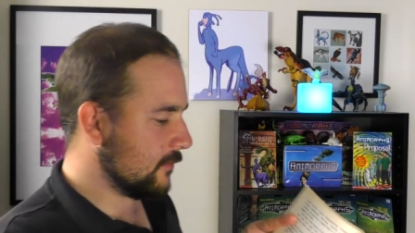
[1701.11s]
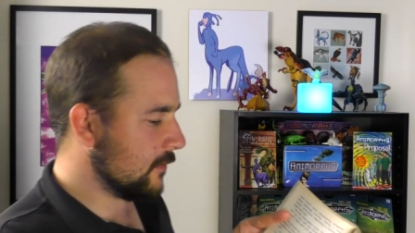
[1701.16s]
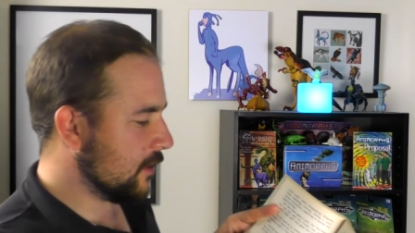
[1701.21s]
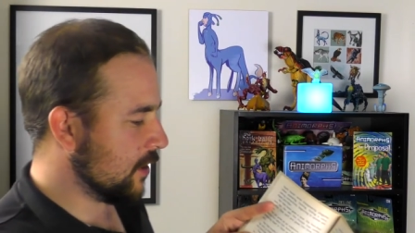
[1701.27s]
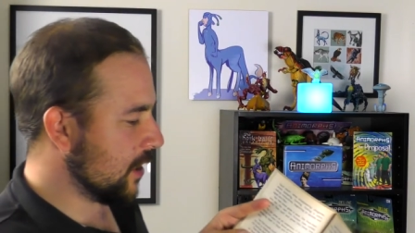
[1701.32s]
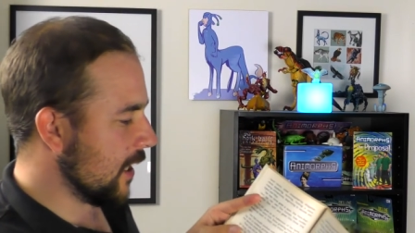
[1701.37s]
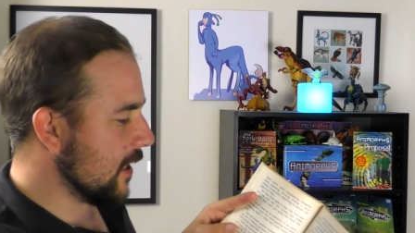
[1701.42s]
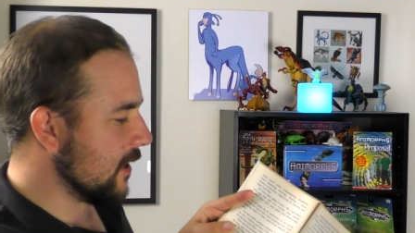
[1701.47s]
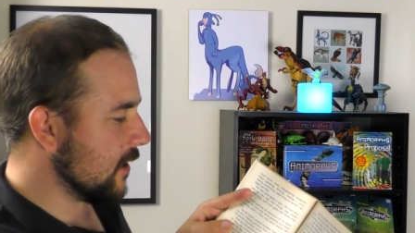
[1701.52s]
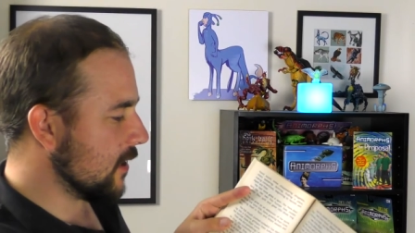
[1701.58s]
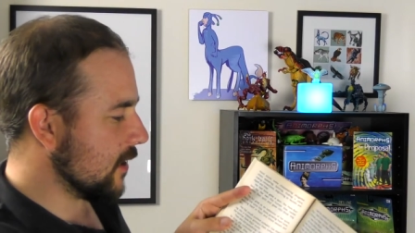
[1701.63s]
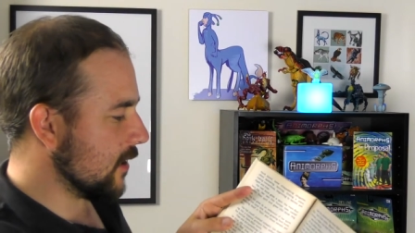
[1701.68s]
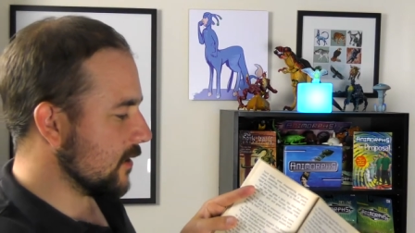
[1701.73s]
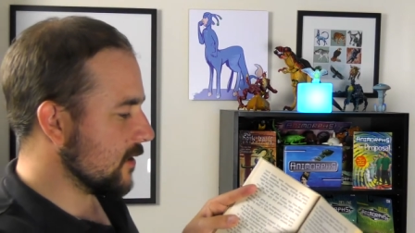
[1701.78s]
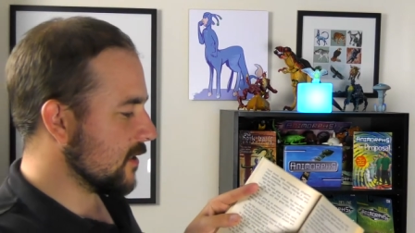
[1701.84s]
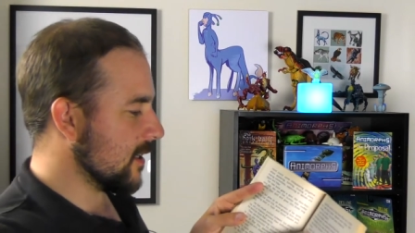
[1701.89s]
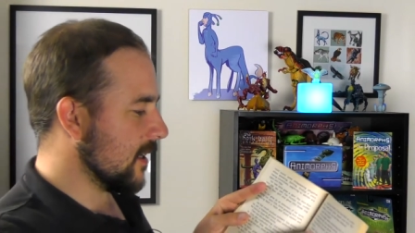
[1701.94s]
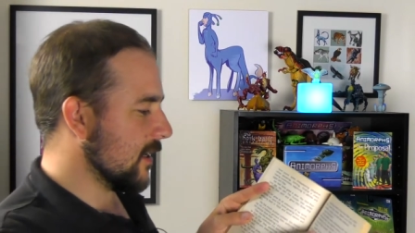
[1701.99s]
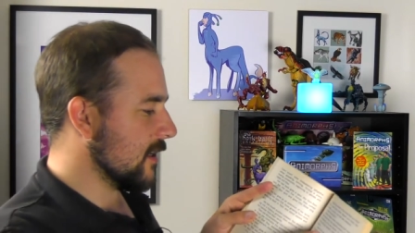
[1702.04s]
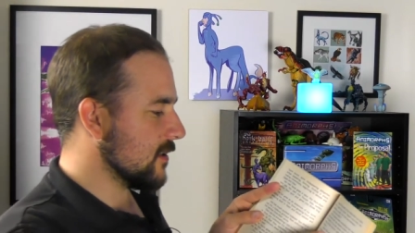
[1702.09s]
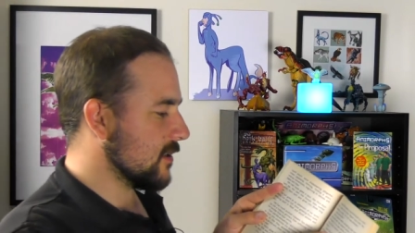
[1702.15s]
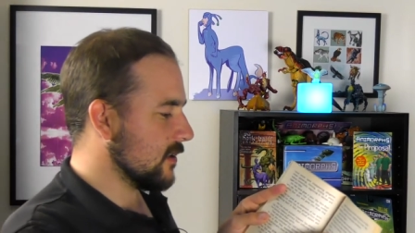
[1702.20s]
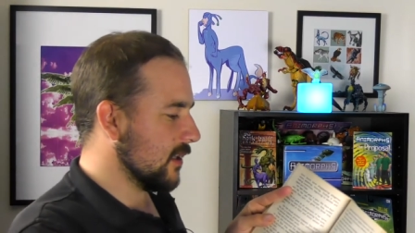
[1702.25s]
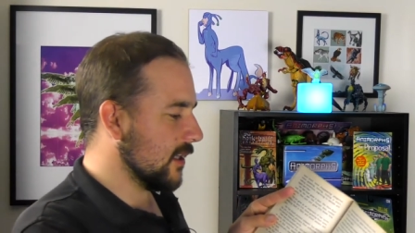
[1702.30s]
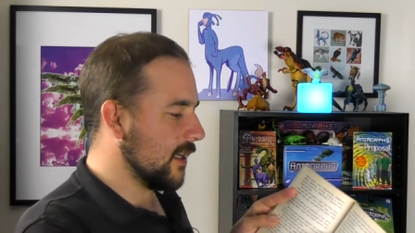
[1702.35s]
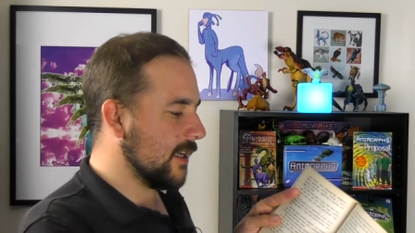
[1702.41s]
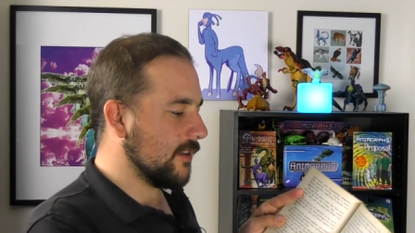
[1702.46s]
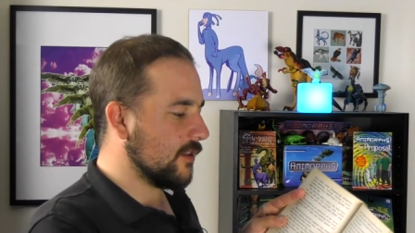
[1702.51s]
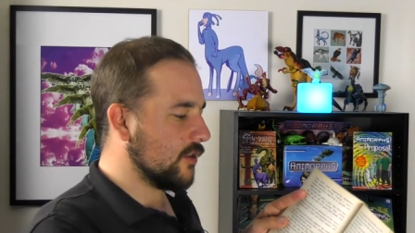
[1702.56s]
Jake says,
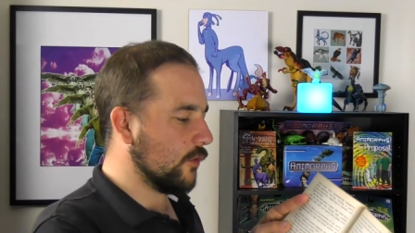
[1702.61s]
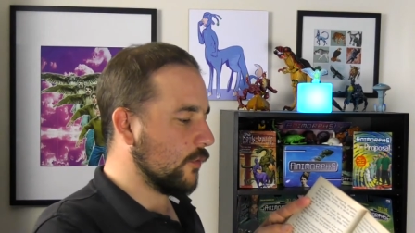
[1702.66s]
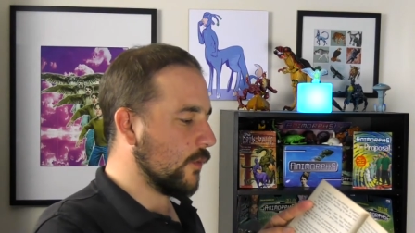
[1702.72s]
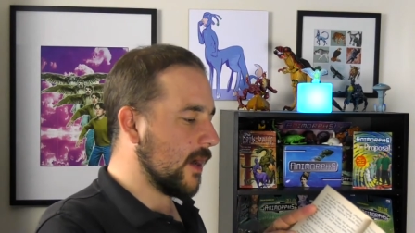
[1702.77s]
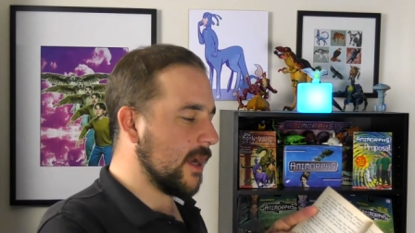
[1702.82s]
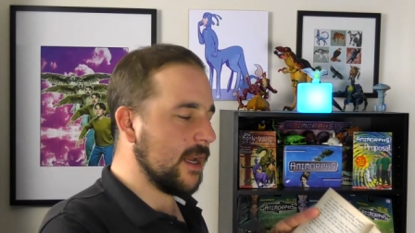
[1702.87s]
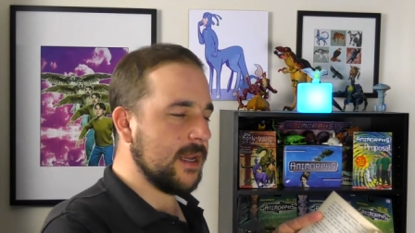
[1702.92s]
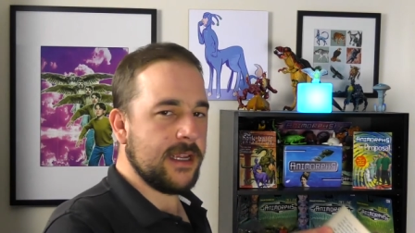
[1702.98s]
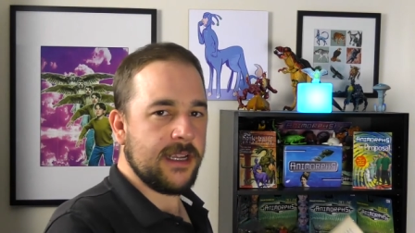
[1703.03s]
lead the way.